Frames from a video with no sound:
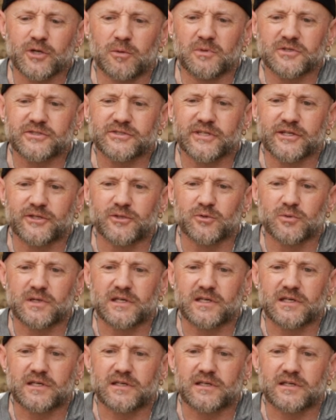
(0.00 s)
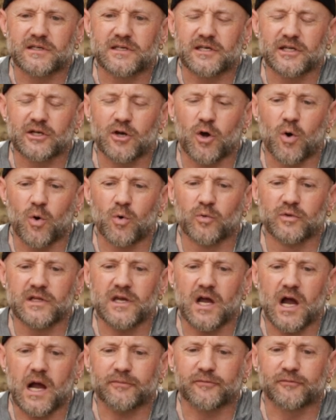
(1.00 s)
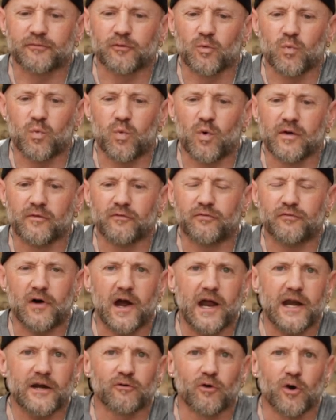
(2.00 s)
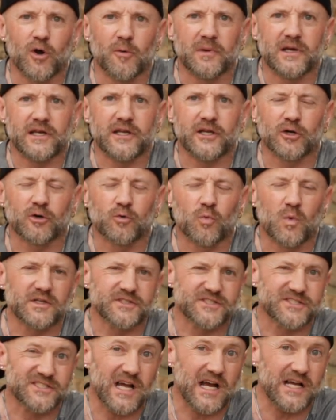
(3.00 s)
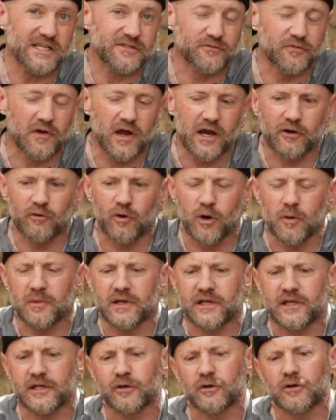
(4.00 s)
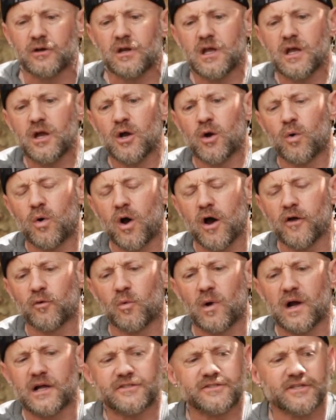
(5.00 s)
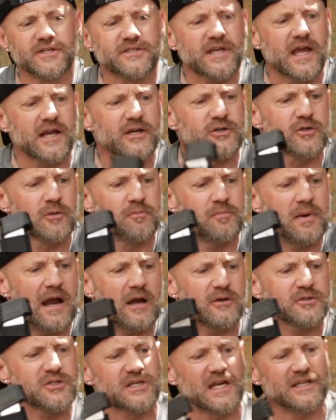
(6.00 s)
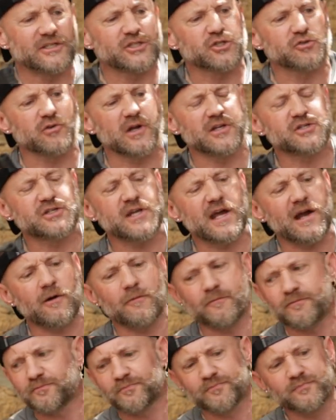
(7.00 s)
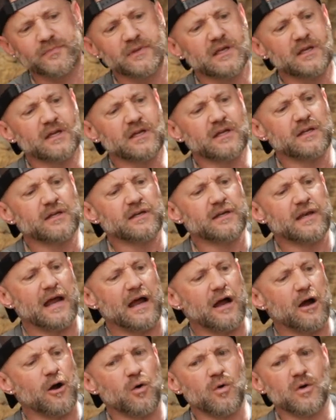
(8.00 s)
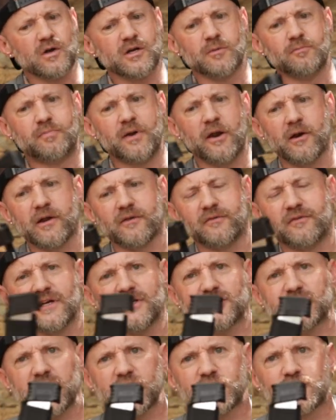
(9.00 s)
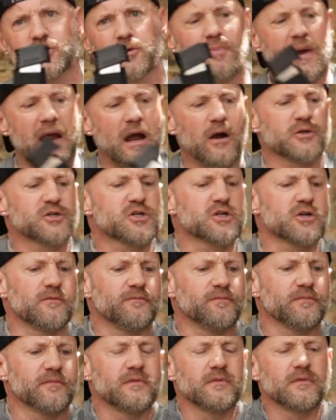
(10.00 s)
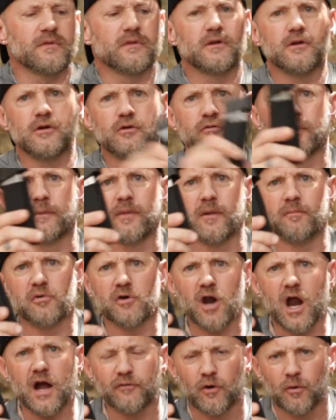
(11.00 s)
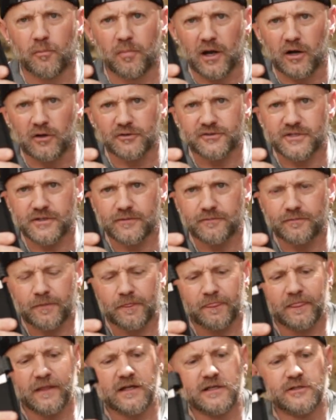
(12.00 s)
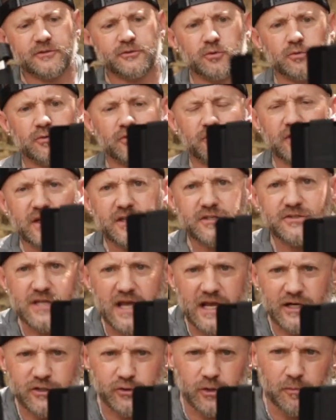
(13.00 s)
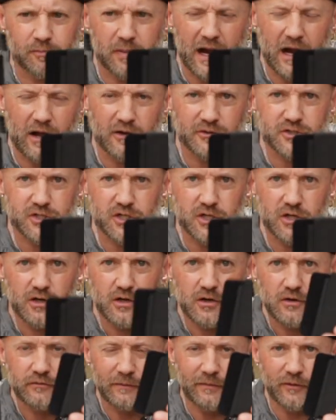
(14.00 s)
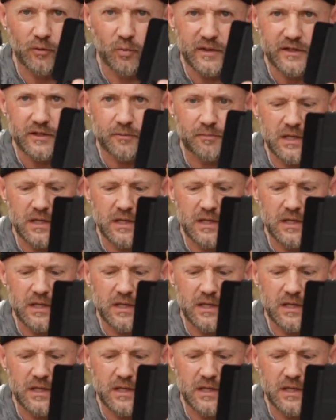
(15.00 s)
almost like you can only opt for one firearm in here, one size firearm in here. Otherwise, this extra pouch gets stretched out. Now, comparing this extra pouch from the BravoBelt to this extra pouch from the We the